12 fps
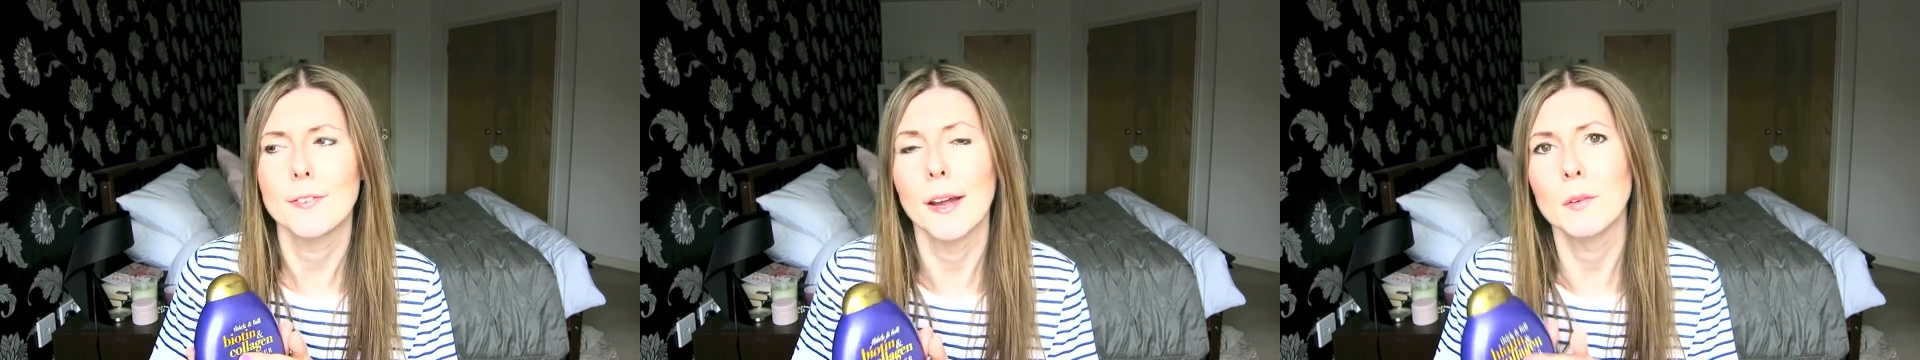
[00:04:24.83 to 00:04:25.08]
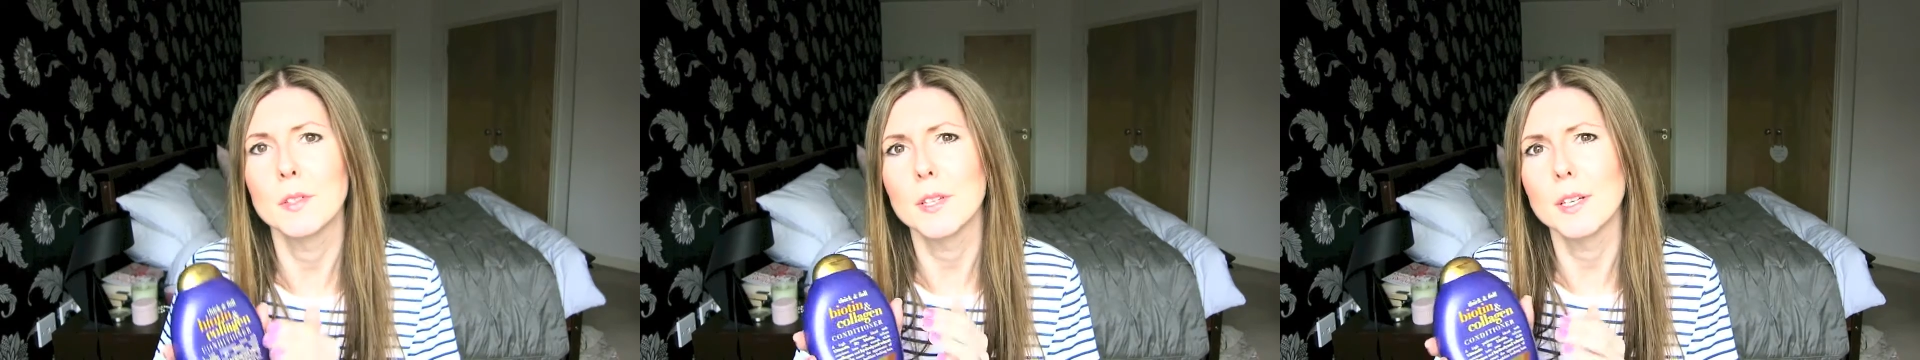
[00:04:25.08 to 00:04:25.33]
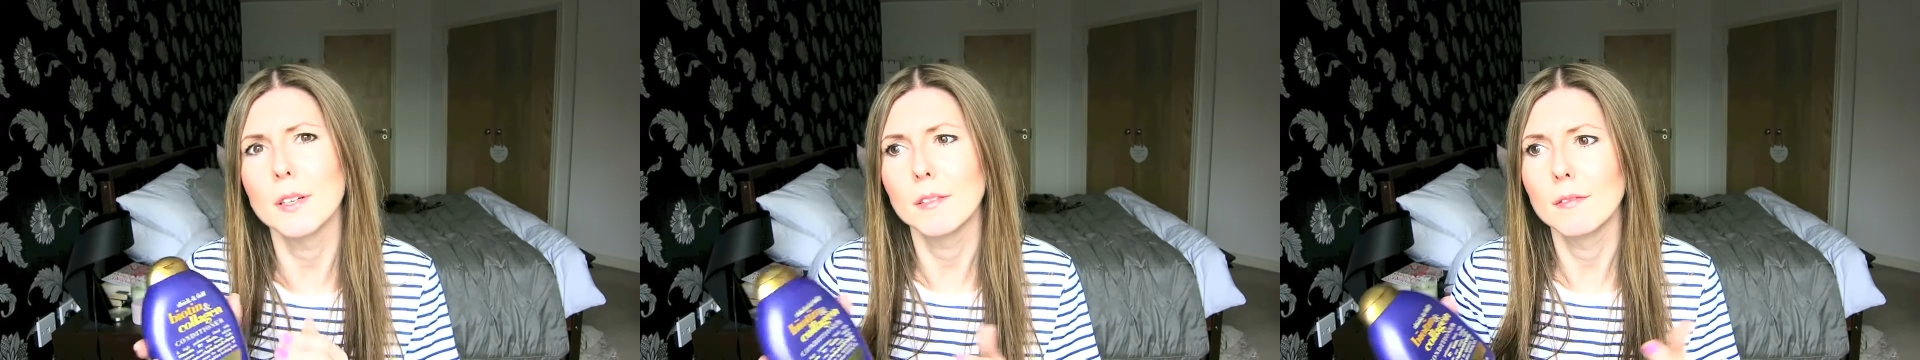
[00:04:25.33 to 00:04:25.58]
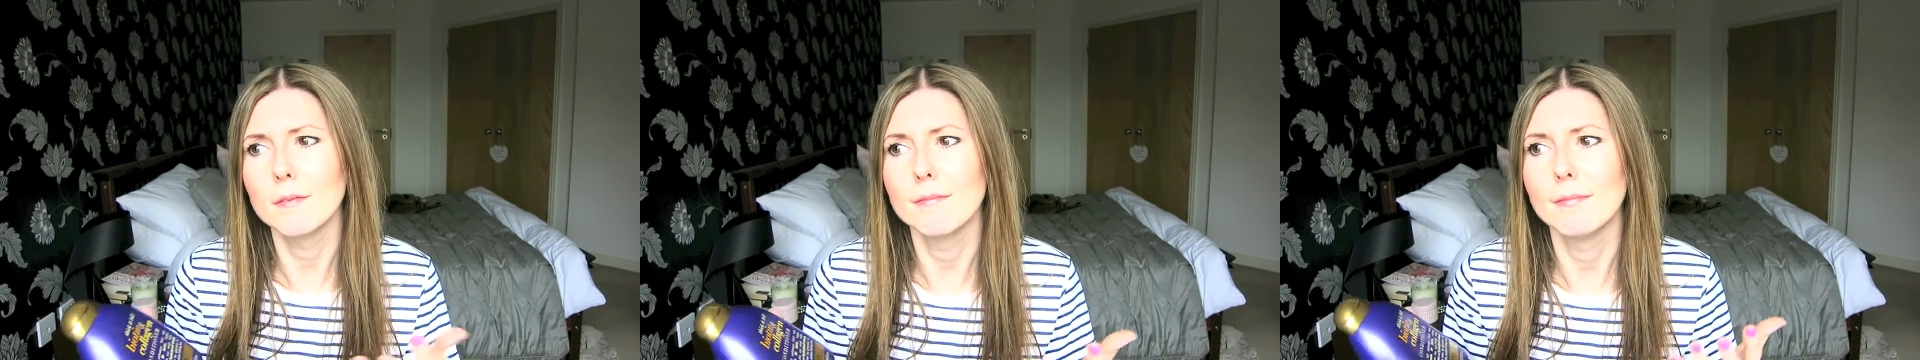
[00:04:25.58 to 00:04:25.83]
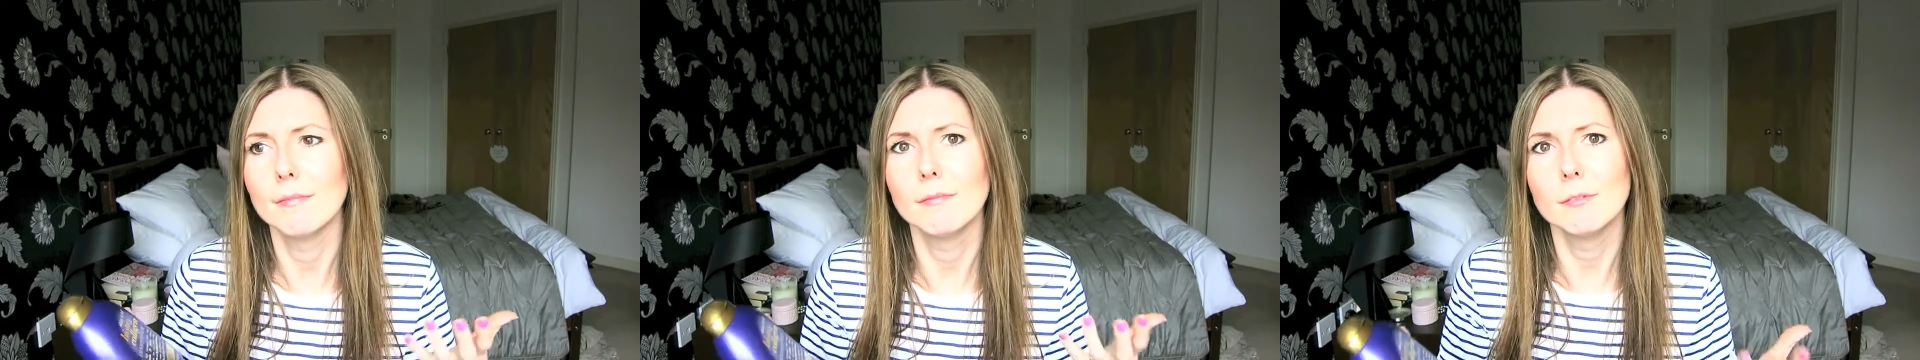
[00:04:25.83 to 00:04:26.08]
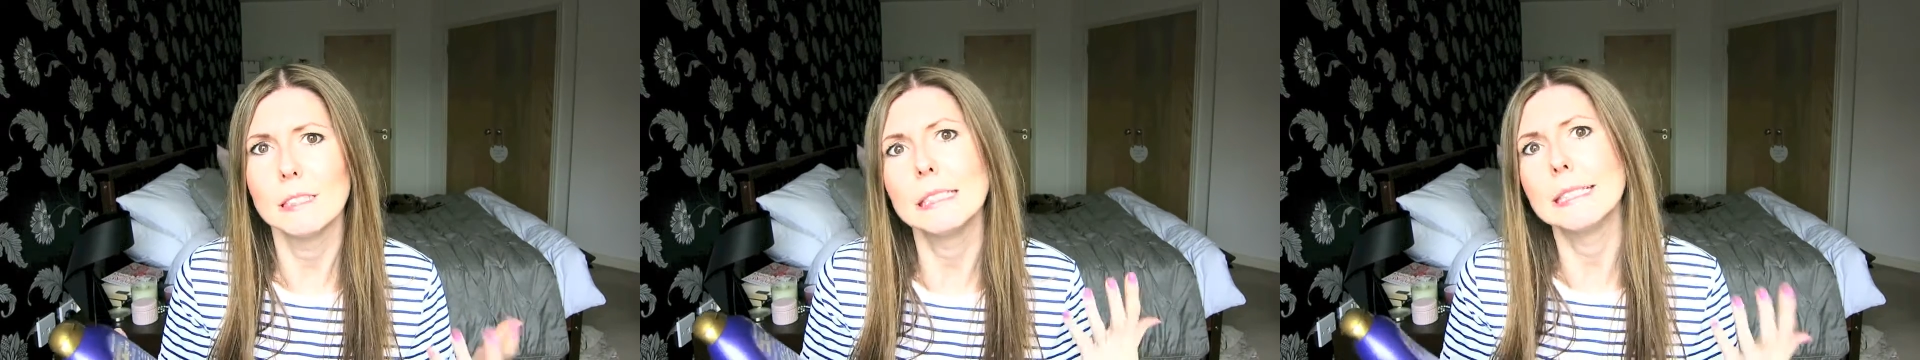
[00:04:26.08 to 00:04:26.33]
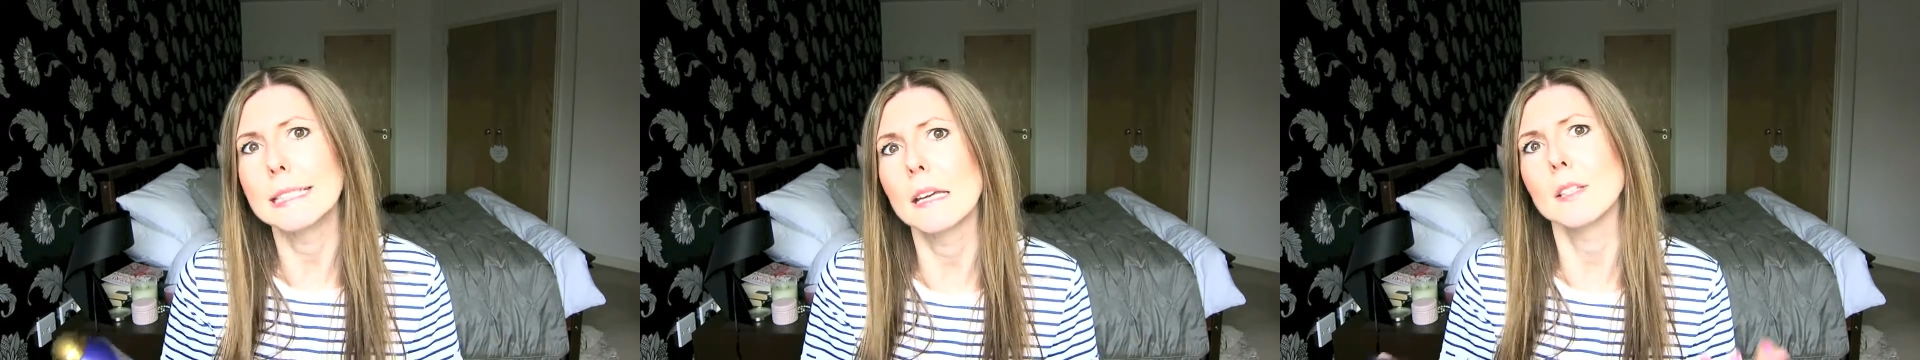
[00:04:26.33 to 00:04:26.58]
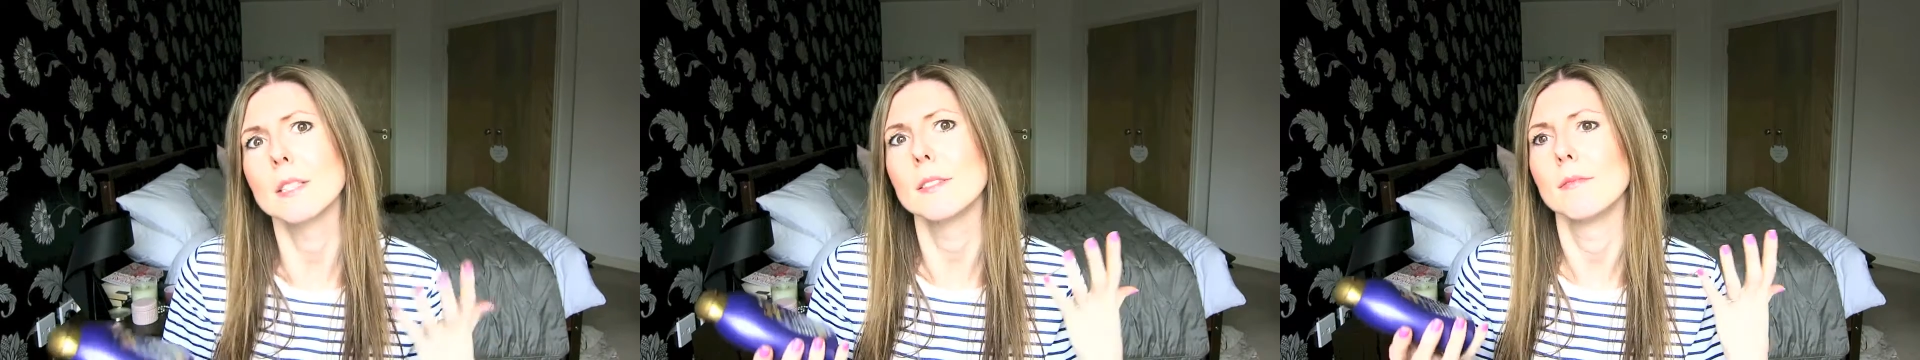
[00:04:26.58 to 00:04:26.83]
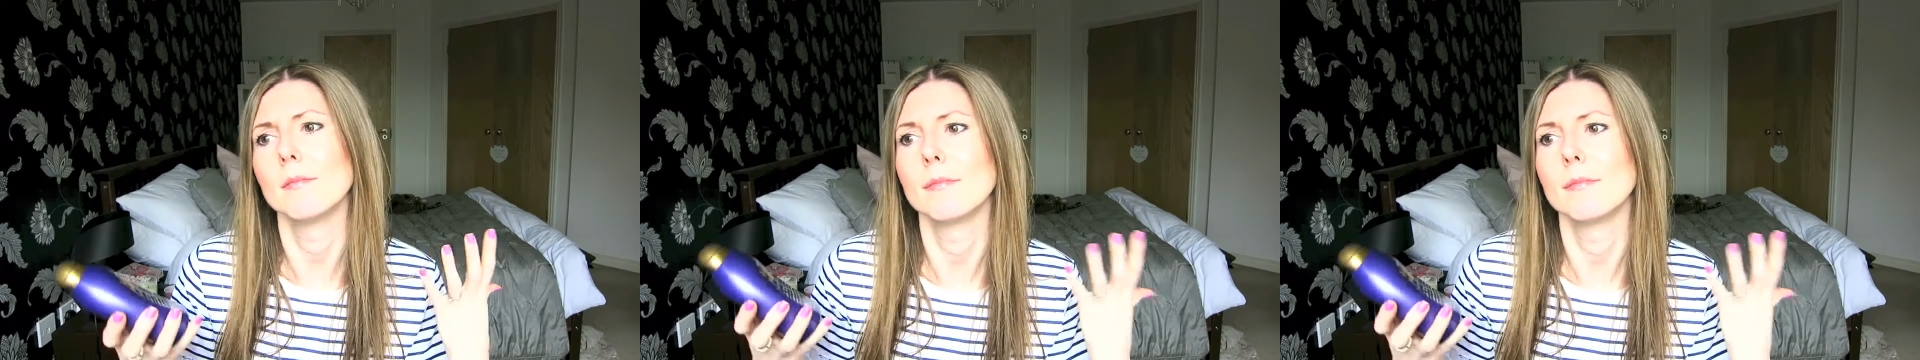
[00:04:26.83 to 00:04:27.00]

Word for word: found that really does